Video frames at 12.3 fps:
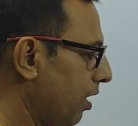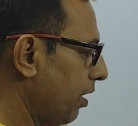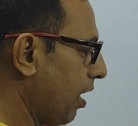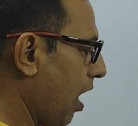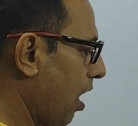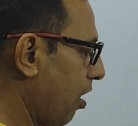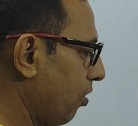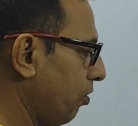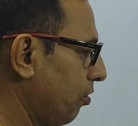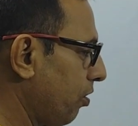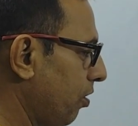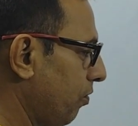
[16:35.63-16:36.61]

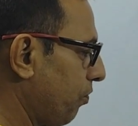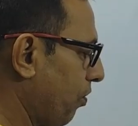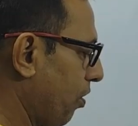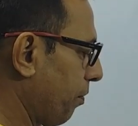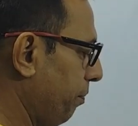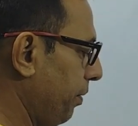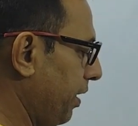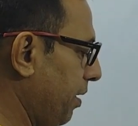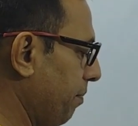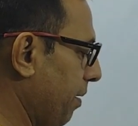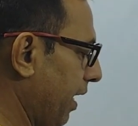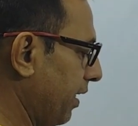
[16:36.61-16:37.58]
Now for B
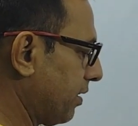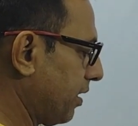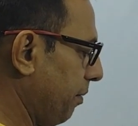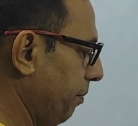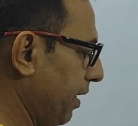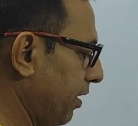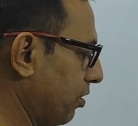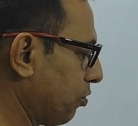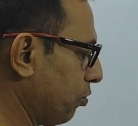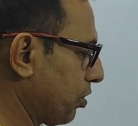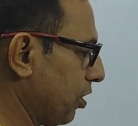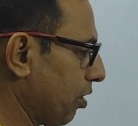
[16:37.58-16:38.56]
by C, B is
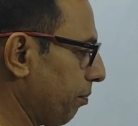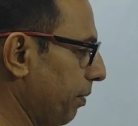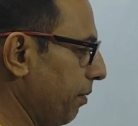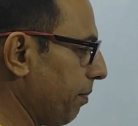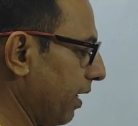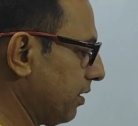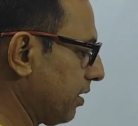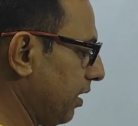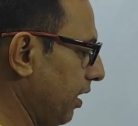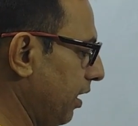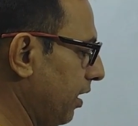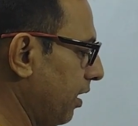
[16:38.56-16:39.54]
to C or B by
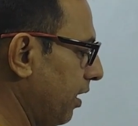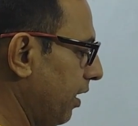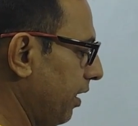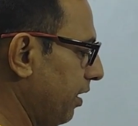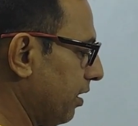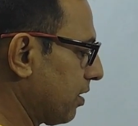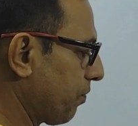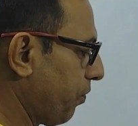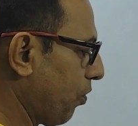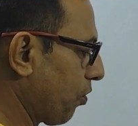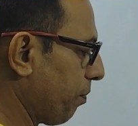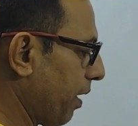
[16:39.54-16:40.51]
C, it is
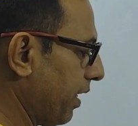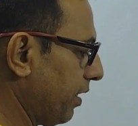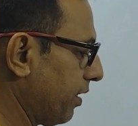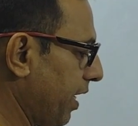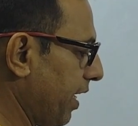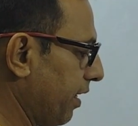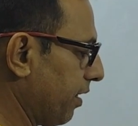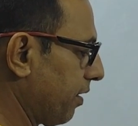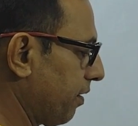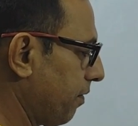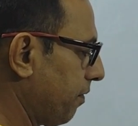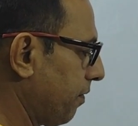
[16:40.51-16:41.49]
4 by 10.
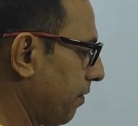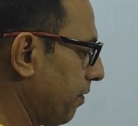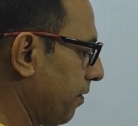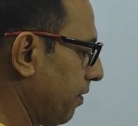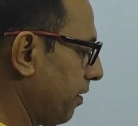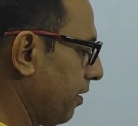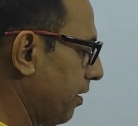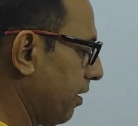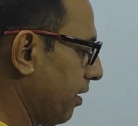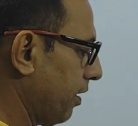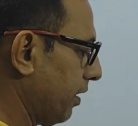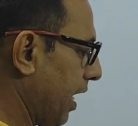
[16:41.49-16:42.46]

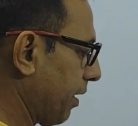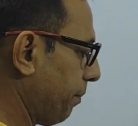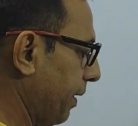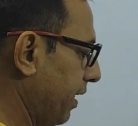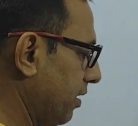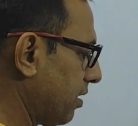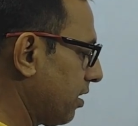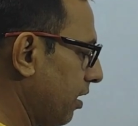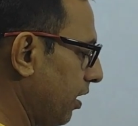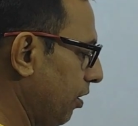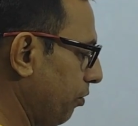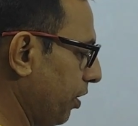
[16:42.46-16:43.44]
That means
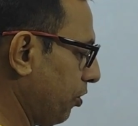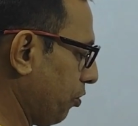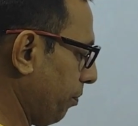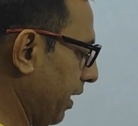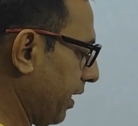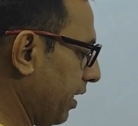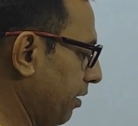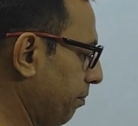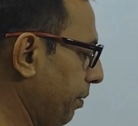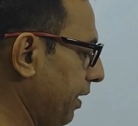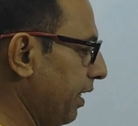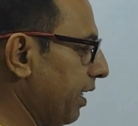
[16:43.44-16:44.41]
you need to make
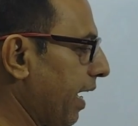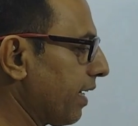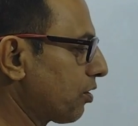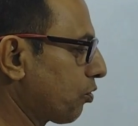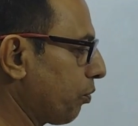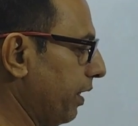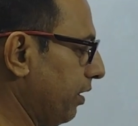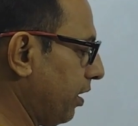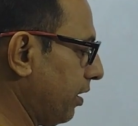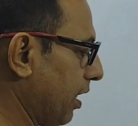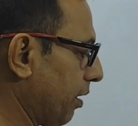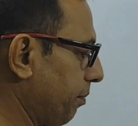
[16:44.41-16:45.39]
it B as
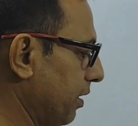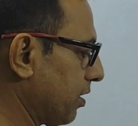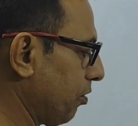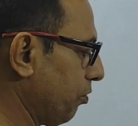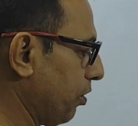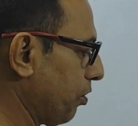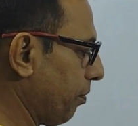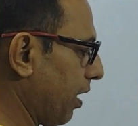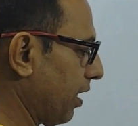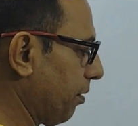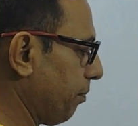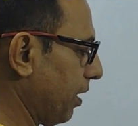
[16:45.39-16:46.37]
20. That means you need to
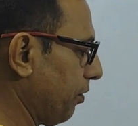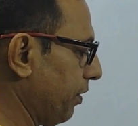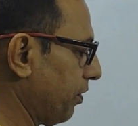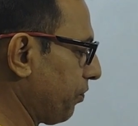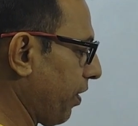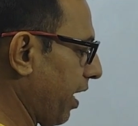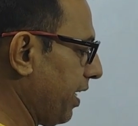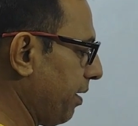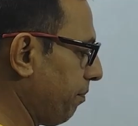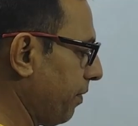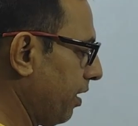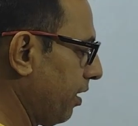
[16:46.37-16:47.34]
multiply with 5.